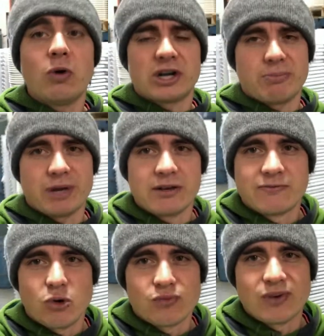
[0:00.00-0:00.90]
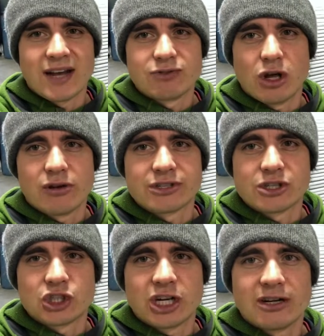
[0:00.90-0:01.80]
want to pay four or five dollars a
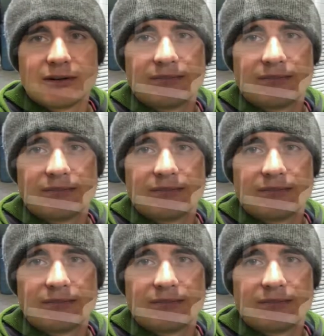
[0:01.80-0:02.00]
chair.